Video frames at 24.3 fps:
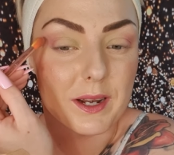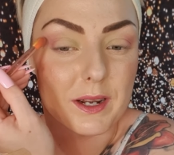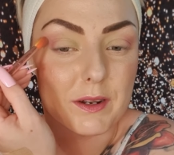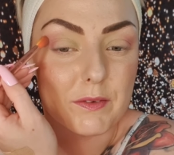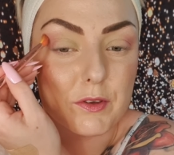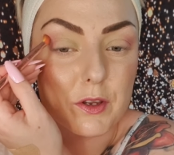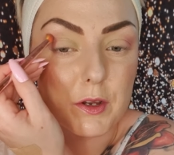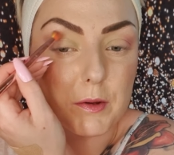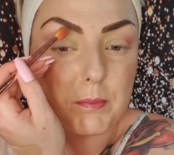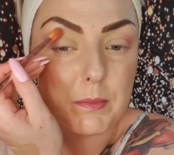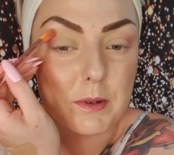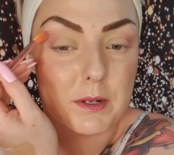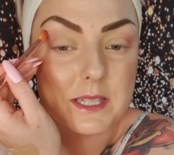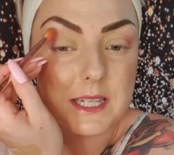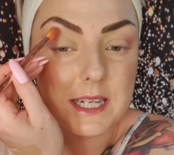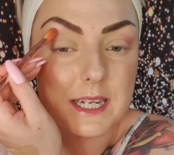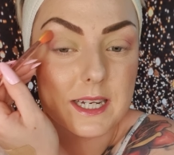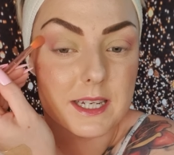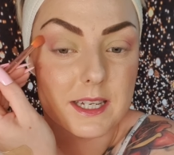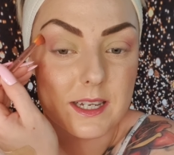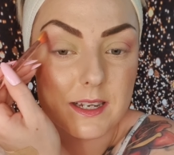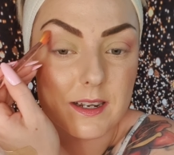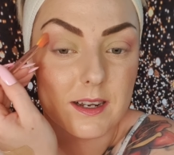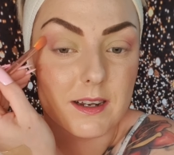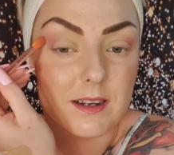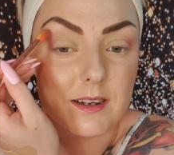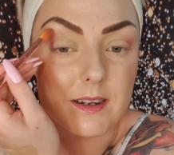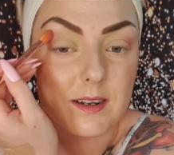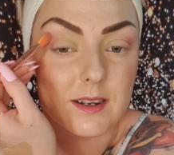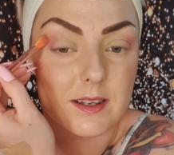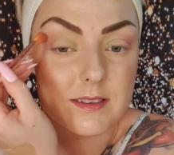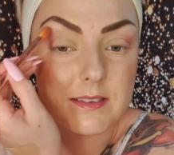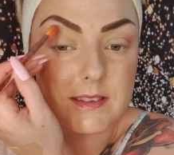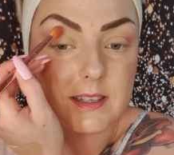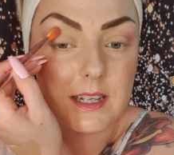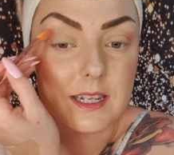if you're
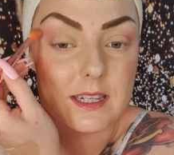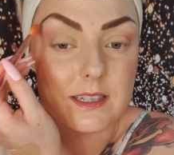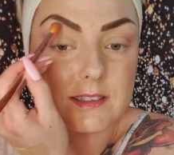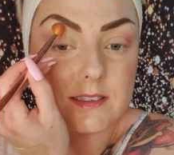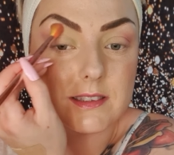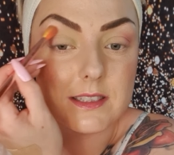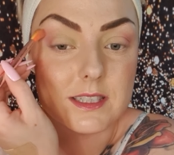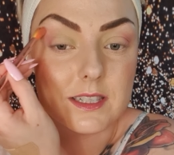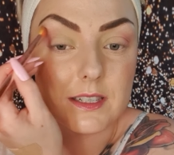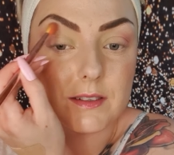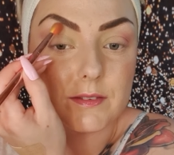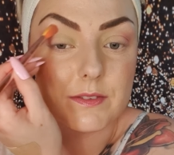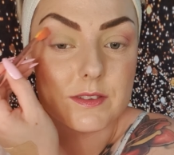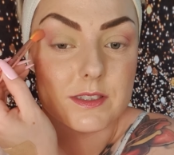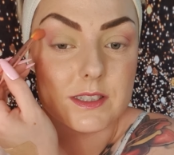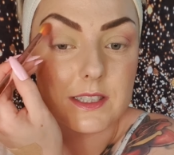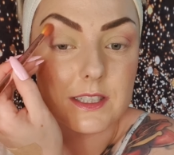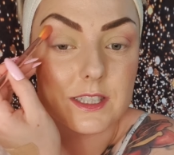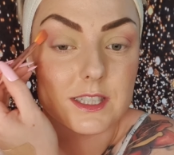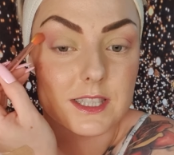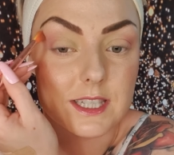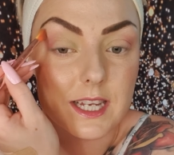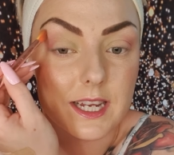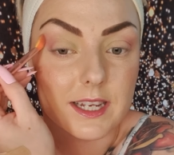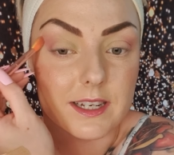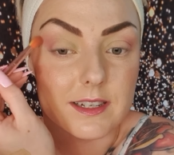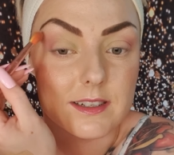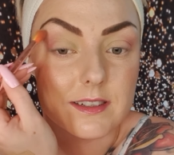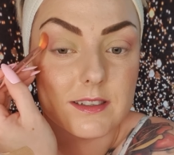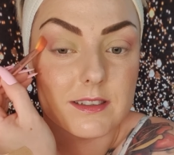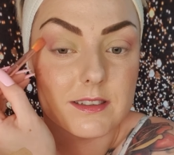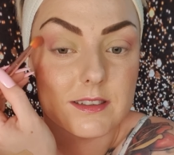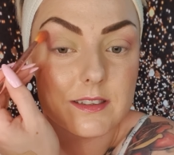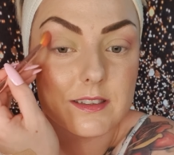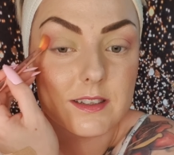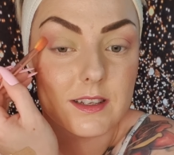particularly sensitive to
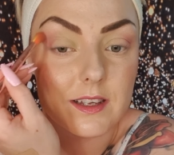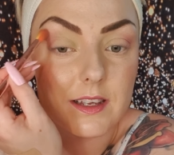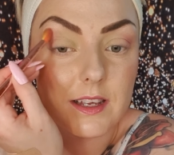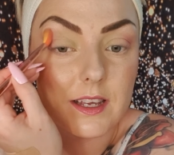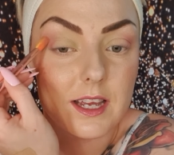scents,